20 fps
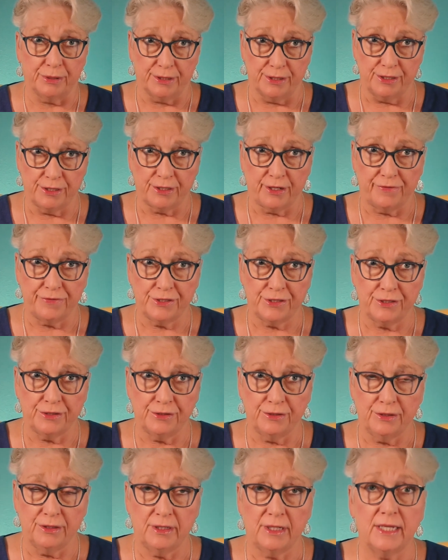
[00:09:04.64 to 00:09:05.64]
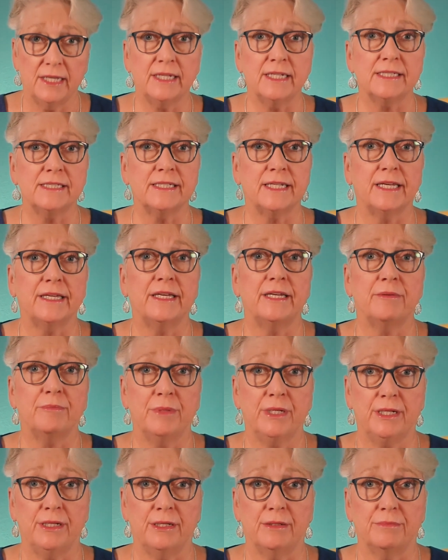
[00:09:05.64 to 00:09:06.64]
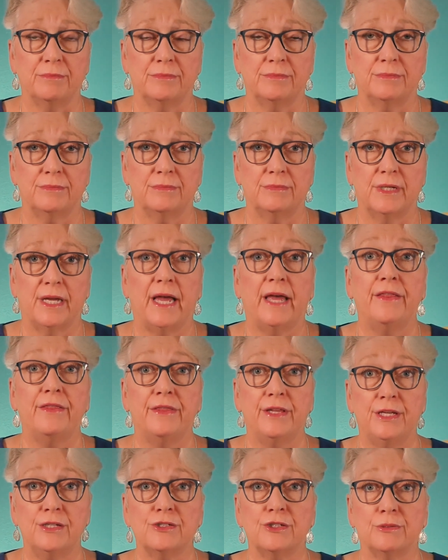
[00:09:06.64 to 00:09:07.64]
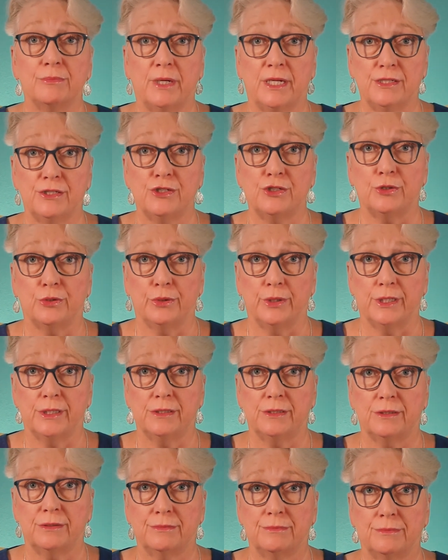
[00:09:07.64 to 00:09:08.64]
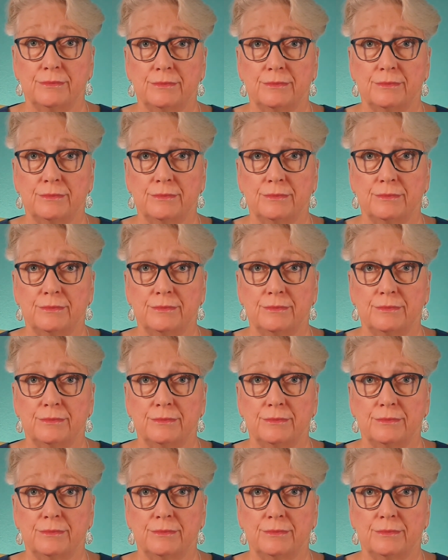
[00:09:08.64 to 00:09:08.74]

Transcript: police officer and a psychic medium, and these are my stories.